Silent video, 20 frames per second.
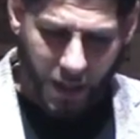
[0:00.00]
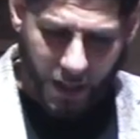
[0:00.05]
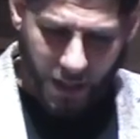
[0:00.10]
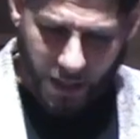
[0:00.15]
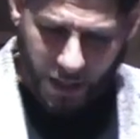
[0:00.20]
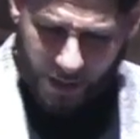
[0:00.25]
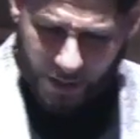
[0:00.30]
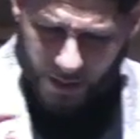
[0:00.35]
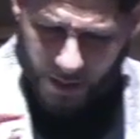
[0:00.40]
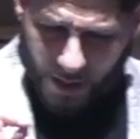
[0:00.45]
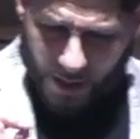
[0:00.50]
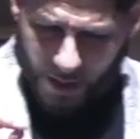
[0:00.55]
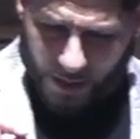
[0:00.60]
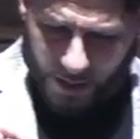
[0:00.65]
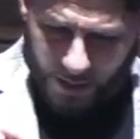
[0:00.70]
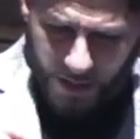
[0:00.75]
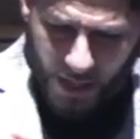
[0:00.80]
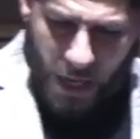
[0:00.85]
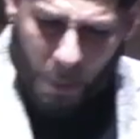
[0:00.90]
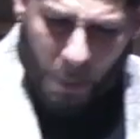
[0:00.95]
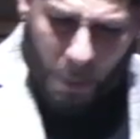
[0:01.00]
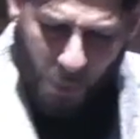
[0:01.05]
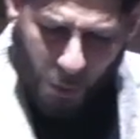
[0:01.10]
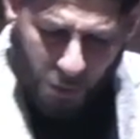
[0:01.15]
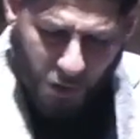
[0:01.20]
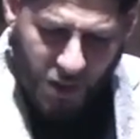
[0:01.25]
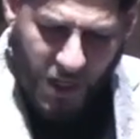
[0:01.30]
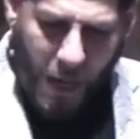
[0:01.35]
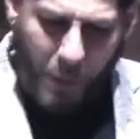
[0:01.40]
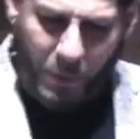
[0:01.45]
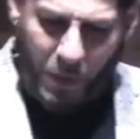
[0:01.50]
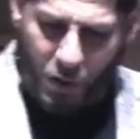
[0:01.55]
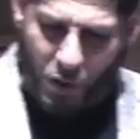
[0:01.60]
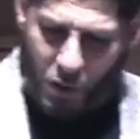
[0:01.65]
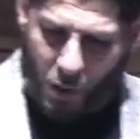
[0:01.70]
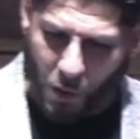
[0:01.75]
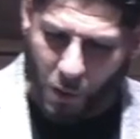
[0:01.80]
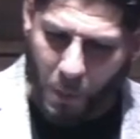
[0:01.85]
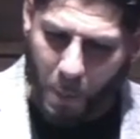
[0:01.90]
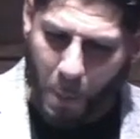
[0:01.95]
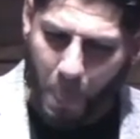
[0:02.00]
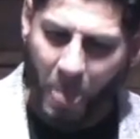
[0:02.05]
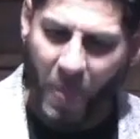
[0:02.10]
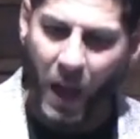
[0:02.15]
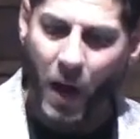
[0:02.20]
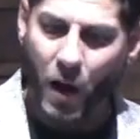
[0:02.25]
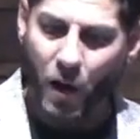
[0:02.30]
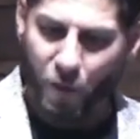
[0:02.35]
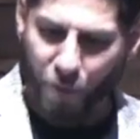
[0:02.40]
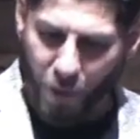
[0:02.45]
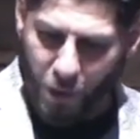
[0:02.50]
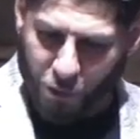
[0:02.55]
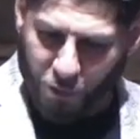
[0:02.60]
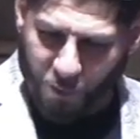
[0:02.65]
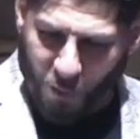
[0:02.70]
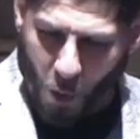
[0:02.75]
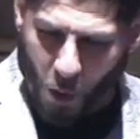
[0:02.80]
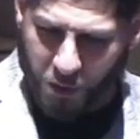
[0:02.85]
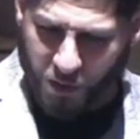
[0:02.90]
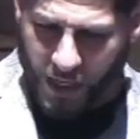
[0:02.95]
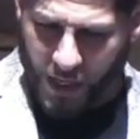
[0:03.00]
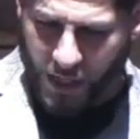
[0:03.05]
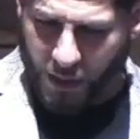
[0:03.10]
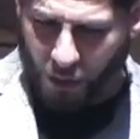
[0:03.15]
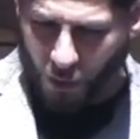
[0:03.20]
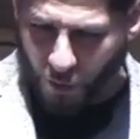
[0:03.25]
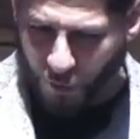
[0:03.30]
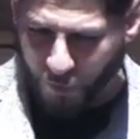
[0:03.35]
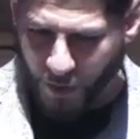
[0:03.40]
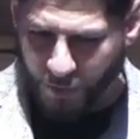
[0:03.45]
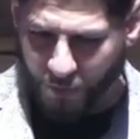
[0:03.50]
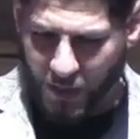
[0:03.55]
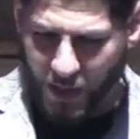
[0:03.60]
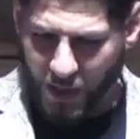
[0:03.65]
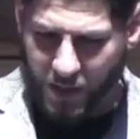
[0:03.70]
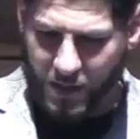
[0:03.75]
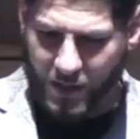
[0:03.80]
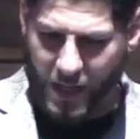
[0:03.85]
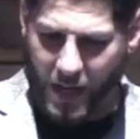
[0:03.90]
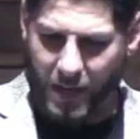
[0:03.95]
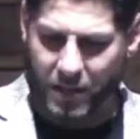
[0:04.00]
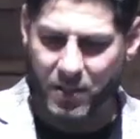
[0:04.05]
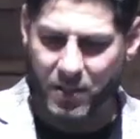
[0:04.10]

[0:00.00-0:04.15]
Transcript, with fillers: Listen to this Hebrews chapter 2, verse 14 through 15 says,